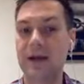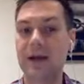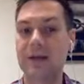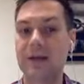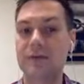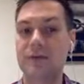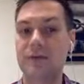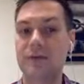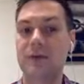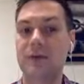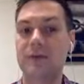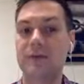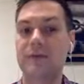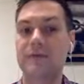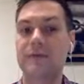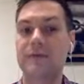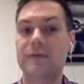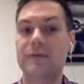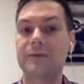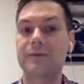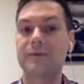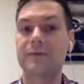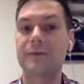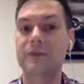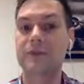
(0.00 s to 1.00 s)
So I've
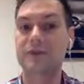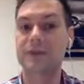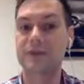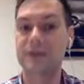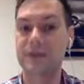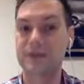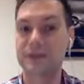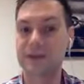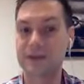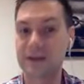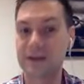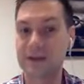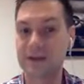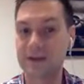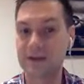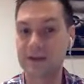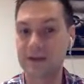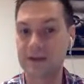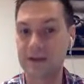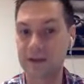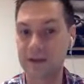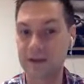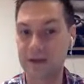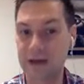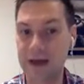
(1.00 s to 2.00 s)
first assigned it
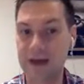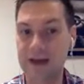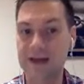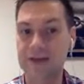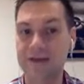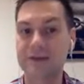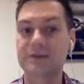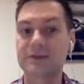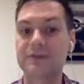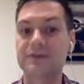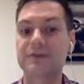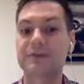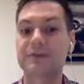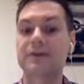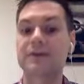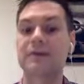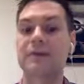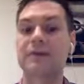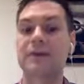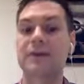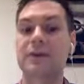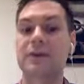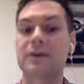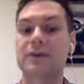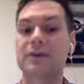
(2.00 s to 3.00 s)
to a class
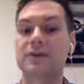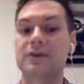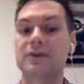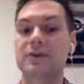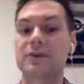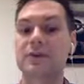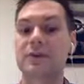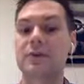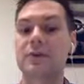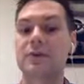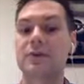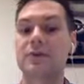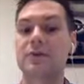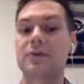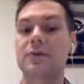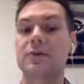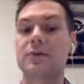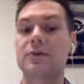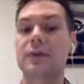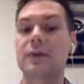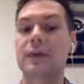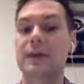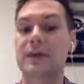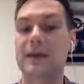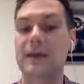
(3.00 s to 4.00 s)
in DocentEDU,
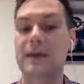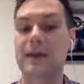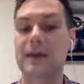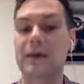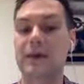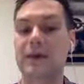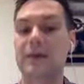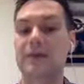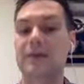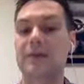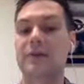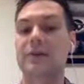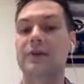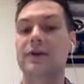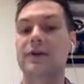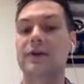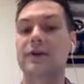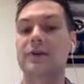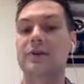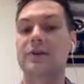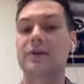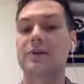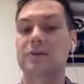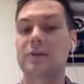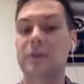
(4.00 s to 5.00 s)
and now I can click
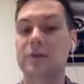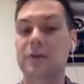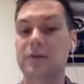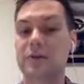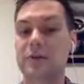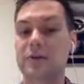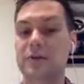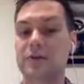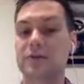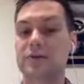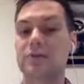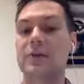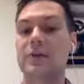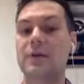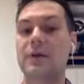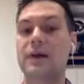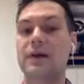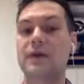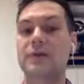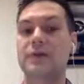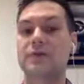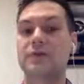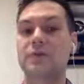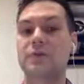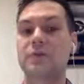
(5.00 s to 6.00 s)
on Share to Google
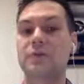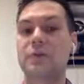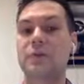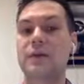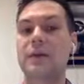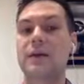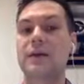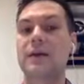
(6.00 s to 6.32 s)
Classroom,